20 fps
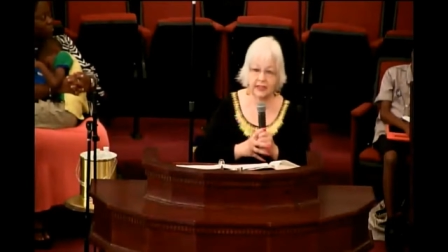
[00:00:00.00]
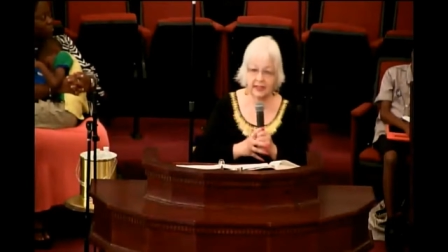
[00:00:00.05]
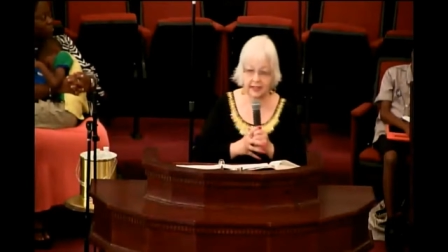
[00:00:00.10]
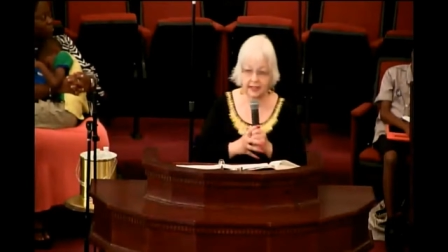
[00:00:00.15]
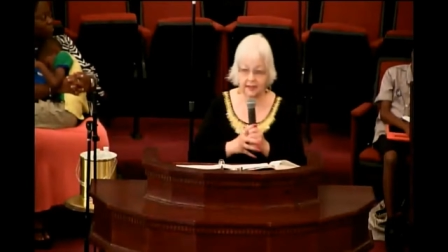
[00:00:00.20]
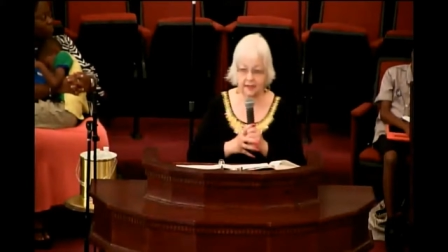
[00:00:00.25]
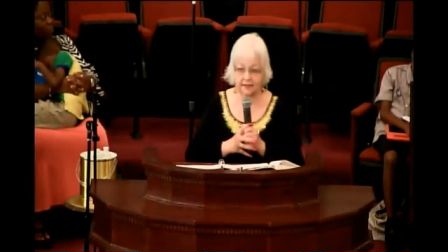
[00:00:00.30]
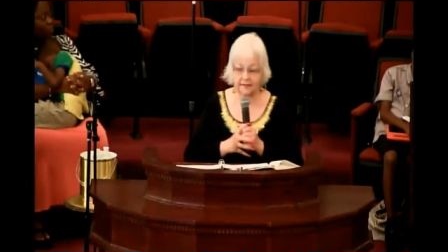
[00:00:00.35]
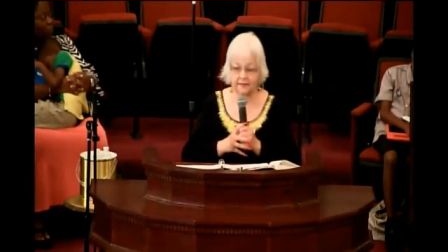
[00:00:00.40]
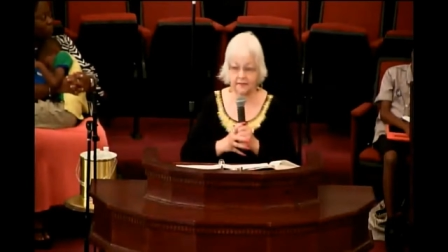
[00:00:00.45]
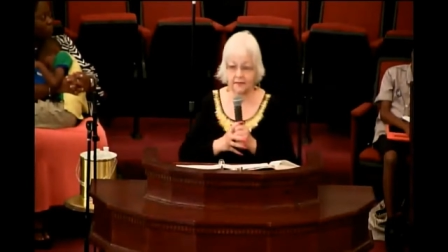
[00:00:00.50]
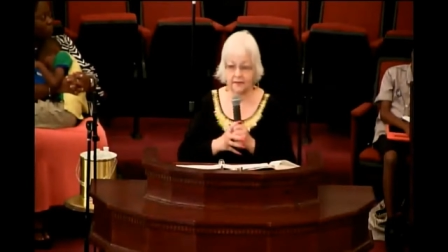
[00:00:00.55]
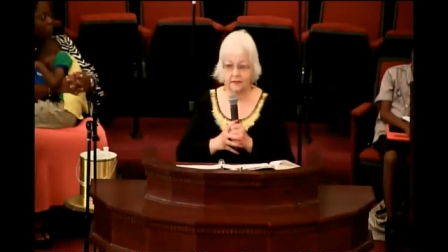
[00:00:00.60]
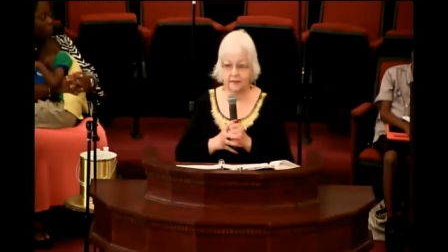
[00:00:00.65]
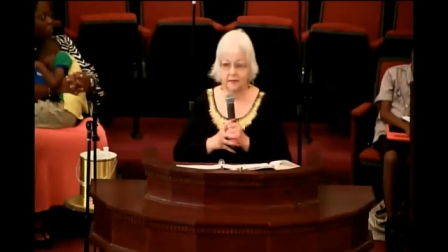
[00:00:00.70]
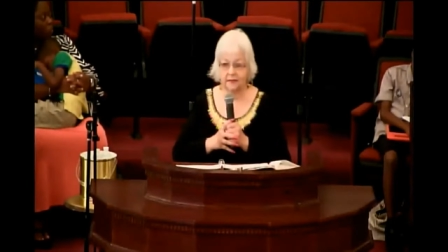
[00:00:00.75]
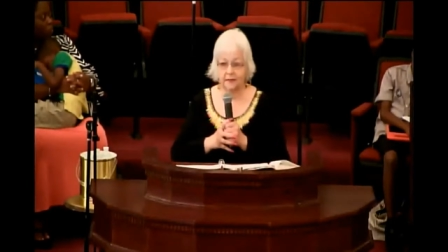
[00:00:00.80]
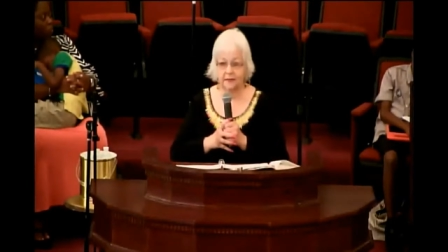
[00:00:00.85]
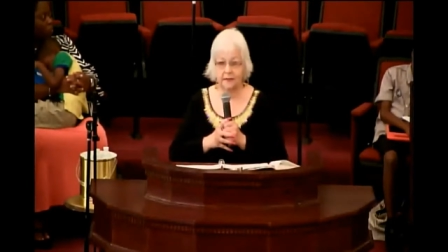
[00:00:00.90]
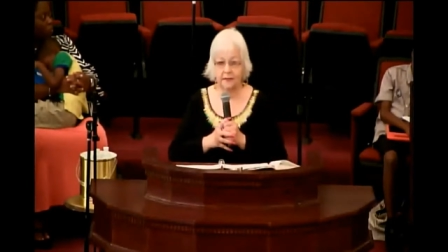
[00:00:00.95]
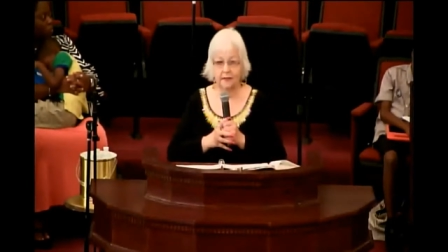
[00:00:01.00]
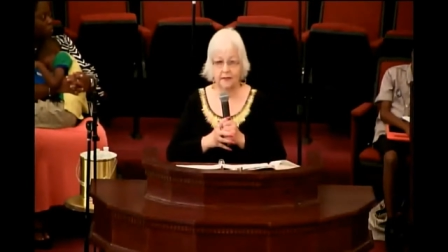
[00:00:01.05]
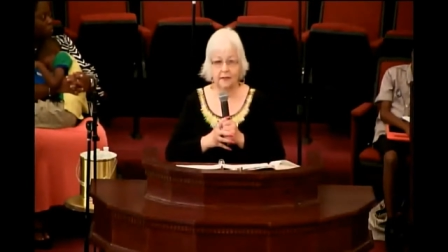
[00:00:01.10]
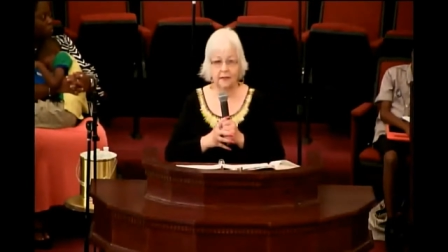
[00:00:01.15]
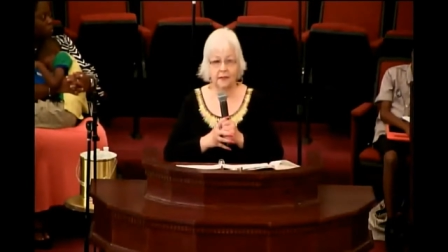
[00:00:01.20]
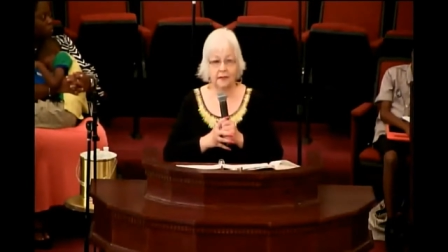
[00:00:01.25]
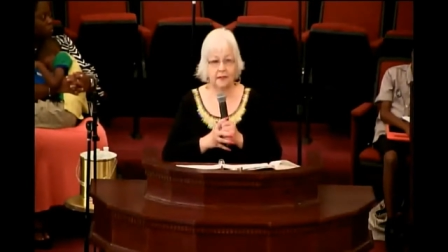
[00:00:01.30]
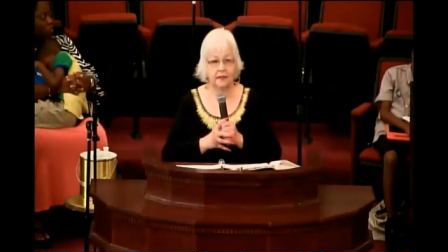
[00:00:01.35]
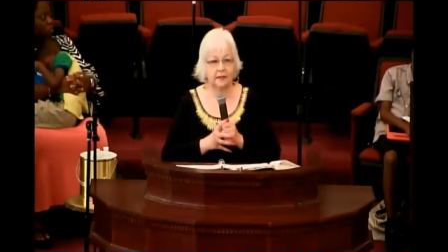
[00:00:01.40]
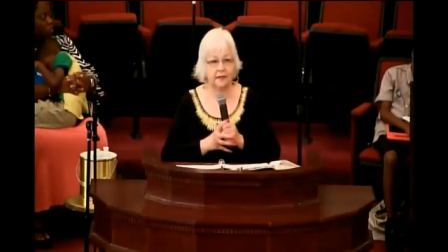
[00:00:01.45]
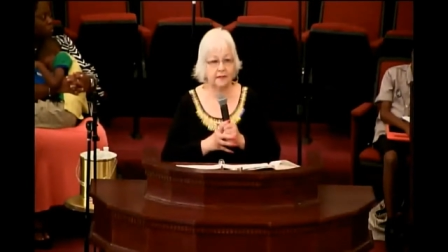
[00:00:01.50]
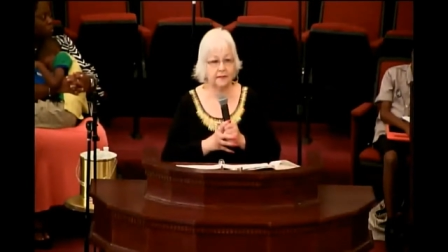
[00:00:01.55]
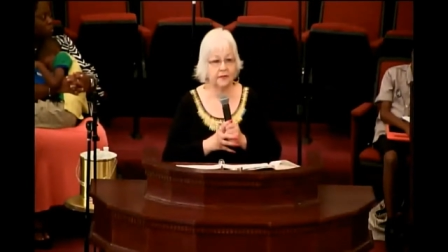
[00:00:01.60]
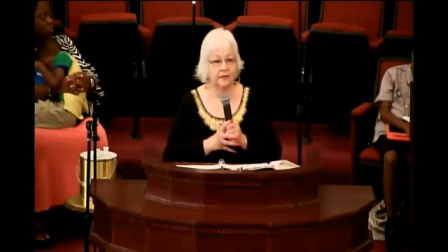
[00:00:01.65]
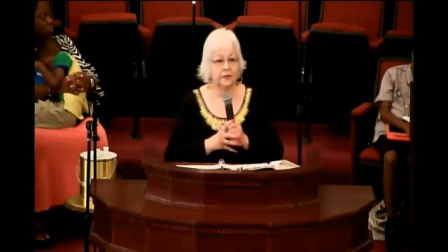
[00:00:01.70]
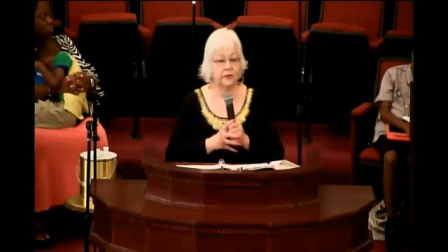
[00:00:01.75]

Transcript: gift of